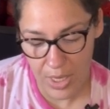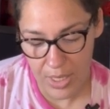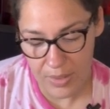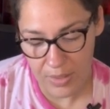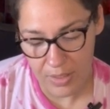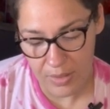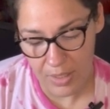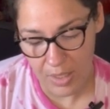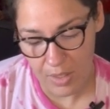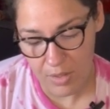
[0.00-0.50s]
and
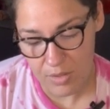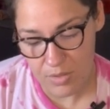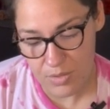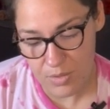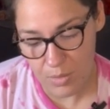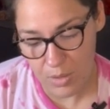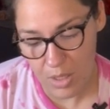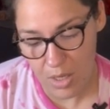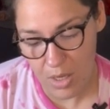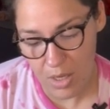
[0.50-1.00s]
then they
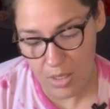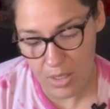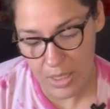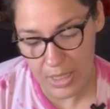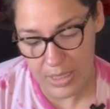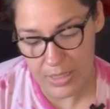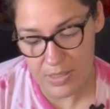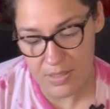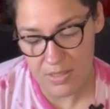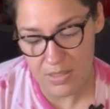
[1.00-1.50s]
also got
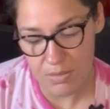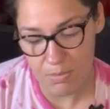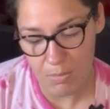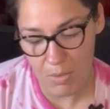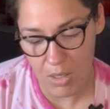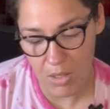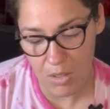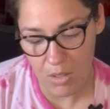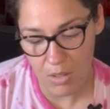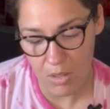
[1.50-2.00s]
a
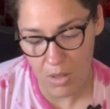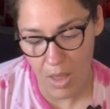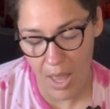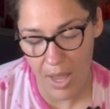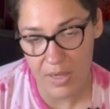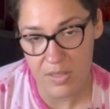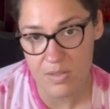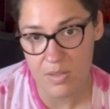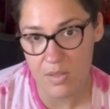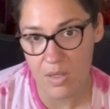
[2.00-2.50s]
small
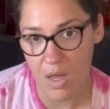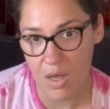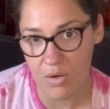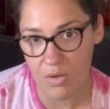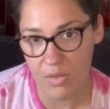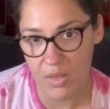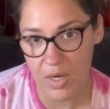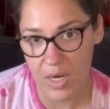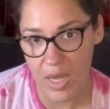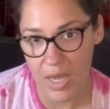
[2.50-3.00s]

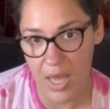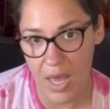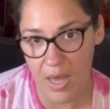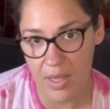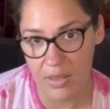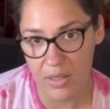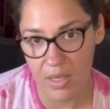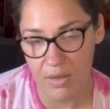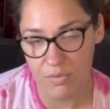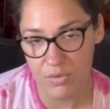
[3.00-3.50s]
axolotl that I
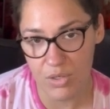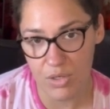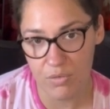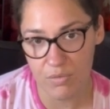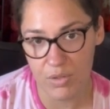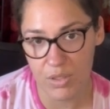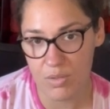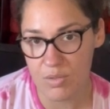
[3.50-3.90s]
had left over.